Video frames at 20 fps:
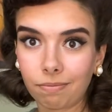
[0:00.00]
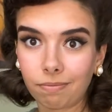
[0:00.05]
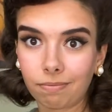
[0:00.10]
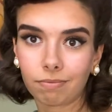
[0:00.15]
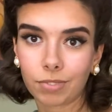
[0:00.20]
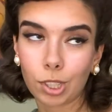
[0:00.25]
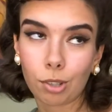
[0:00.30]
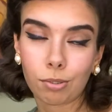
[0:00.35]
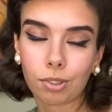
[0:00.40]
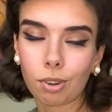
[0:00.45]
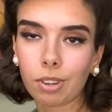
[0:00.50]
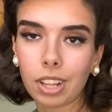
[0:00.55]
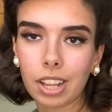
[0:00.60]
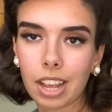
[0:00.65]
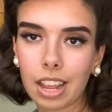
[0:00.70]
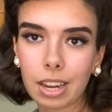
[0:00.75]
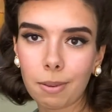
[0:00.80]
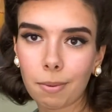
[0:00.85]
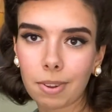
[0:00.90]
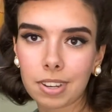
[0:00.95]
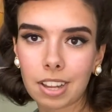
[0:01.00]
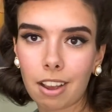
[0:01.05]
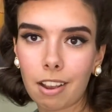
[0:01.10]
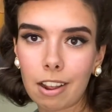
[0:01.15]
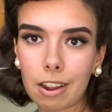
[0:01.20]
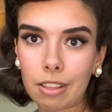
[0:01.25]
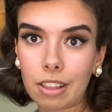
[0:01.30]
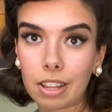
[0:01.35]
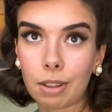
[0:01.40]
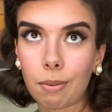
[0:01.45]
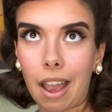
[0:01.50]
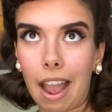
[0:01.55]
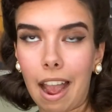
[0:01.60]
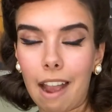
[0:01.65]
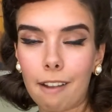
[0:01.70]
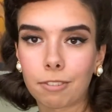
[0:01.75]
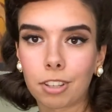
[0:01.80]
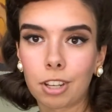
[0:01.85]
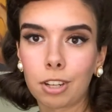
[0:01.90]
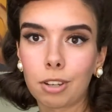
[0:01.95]
So don't let anyone tell you that you
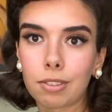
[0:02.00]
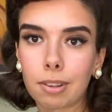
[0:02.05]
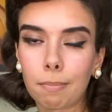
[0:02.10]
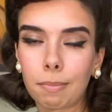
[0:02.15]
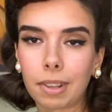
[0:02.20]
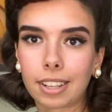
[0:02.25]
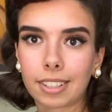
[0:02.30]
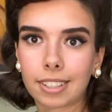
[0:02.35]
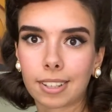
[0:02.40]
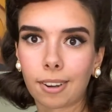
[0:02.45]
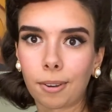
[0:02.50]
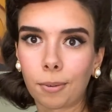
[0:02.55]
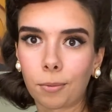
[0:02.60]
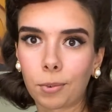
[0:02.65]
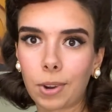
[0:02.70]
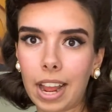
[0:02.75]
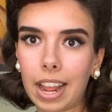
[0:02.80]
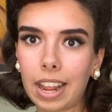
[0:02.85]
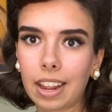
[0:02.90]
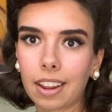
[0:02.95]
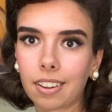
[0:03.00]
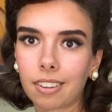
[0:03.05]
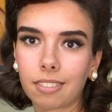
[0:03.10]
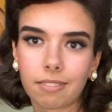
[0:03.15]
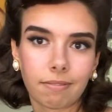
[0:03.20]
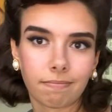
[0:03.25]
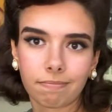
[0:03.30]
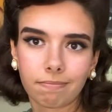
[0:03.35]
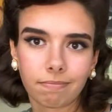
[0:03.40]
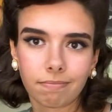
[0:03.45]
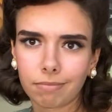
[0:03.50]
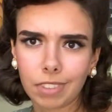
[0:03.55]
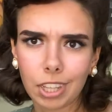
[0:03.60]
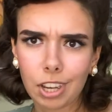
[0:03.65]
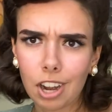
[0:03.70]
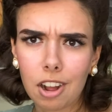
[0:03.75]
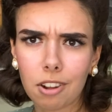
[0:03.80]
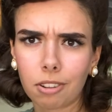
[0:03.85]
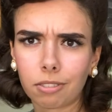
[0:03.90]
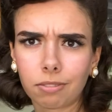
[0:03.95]
have to do something a certain way. You
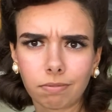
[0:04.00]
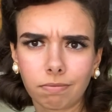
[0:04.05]
don't.